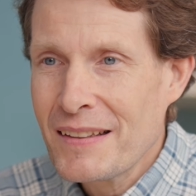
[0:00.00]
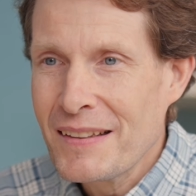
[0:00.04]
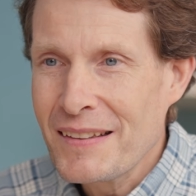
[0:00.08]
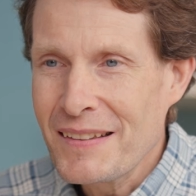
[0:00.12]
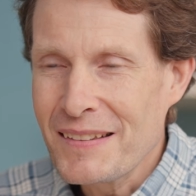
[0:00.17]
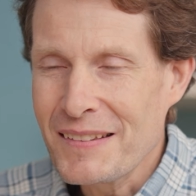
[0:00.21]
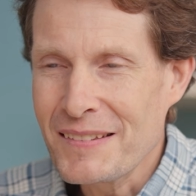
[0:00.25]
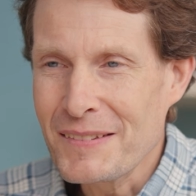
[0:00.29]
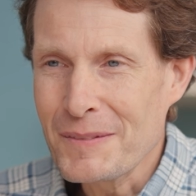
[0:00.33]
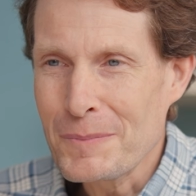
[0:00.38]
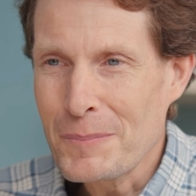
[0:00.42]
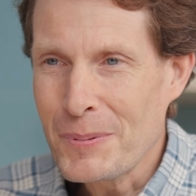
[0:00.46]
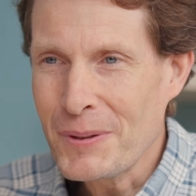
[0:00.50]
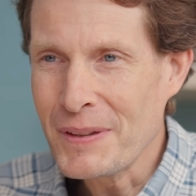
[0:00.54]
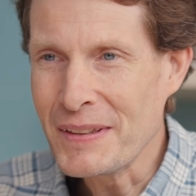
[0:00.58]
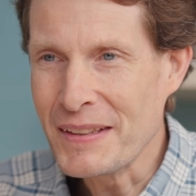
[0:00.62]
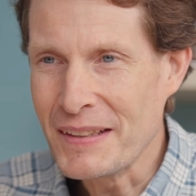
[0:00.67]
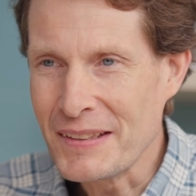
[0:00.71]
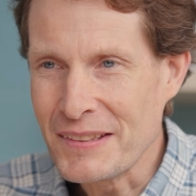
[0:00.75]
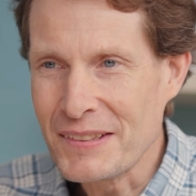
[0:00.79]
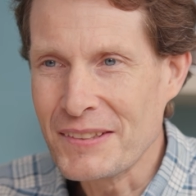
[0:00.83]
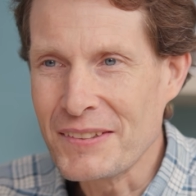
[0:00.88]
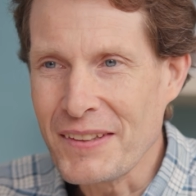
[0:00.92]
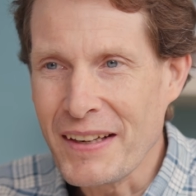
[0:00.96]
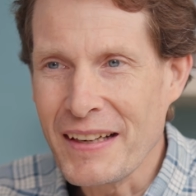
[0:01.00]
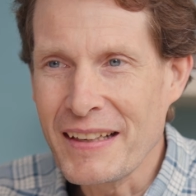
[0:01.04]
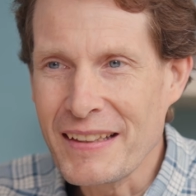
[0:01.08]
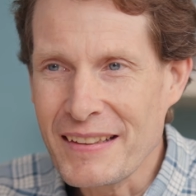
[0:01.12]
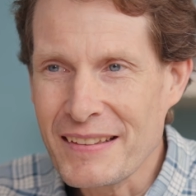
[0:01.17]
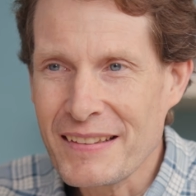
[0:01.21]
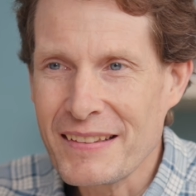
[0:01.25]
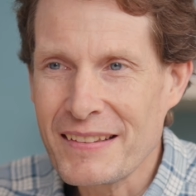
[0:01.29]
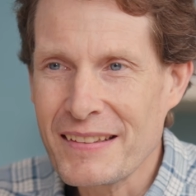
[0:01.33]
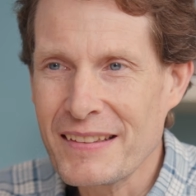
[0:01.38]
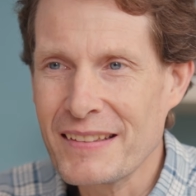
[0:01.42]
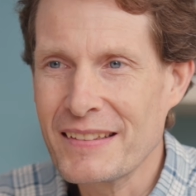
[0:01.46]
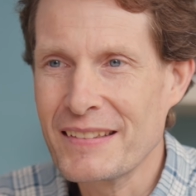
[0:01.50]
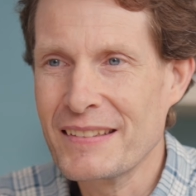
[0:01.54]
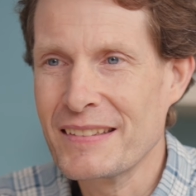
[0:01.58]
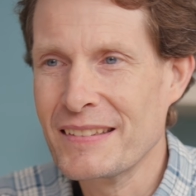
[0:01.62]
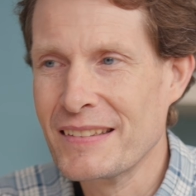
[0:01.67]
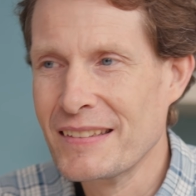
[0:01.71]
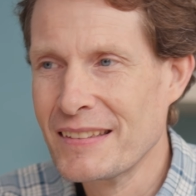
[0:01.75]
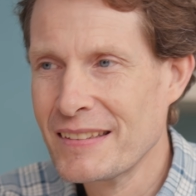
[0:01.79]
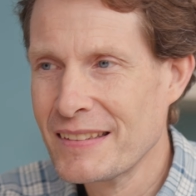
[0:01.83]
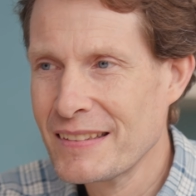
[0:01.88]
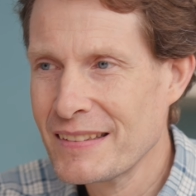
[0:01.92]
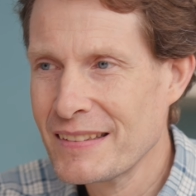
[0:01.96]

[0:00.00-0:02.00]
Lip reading: are pretty ingrained in their,